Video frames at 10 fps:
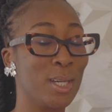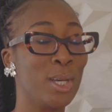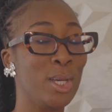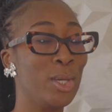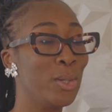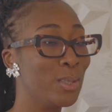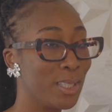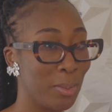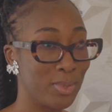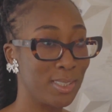a huge
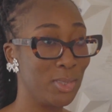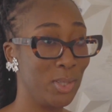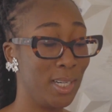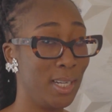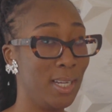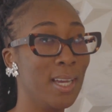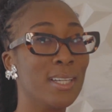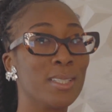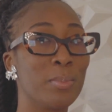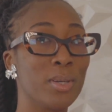opportunity
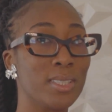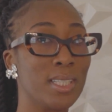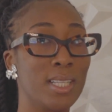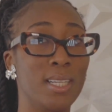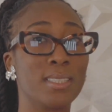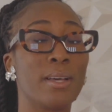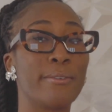to push things